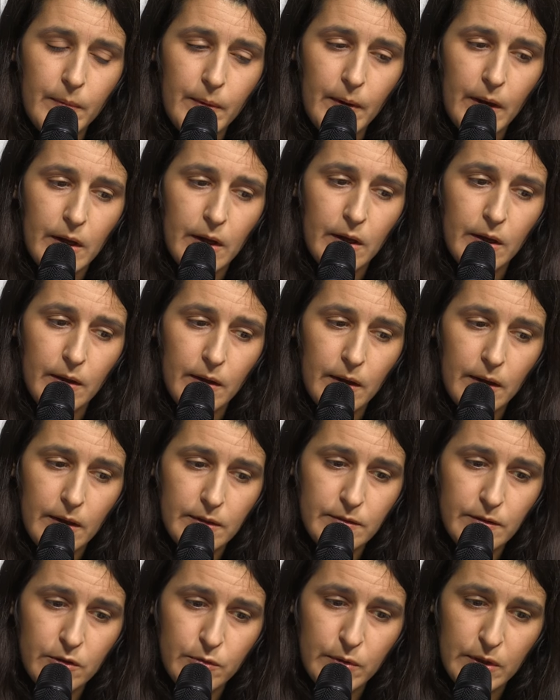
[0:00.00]

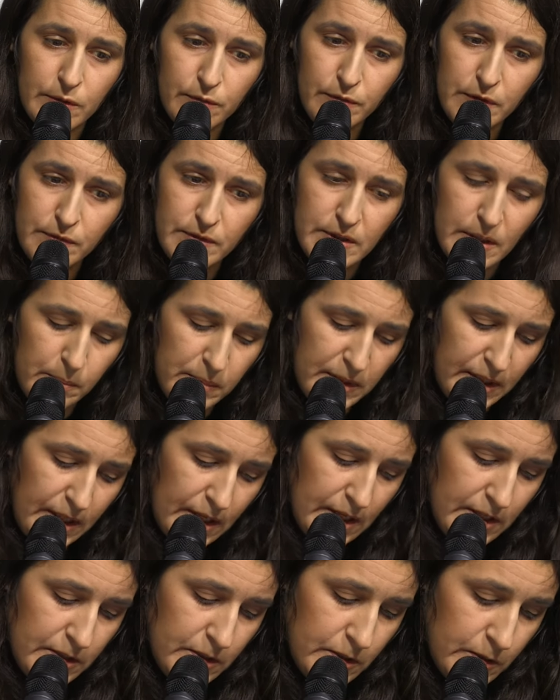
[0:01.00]
850
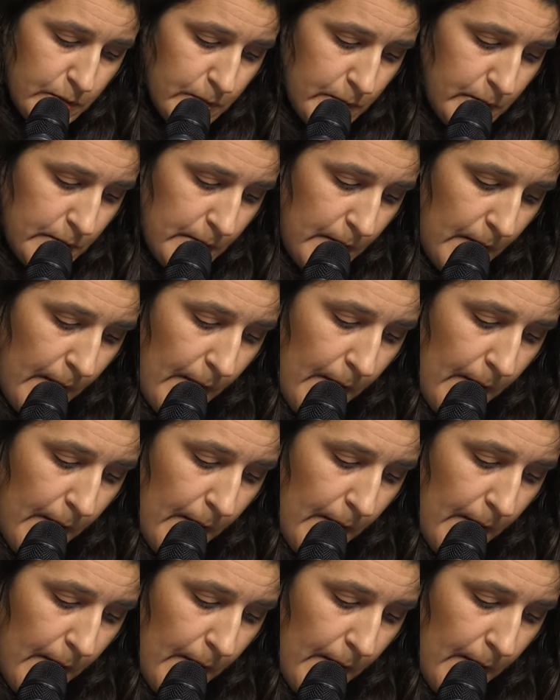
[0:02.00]
applications.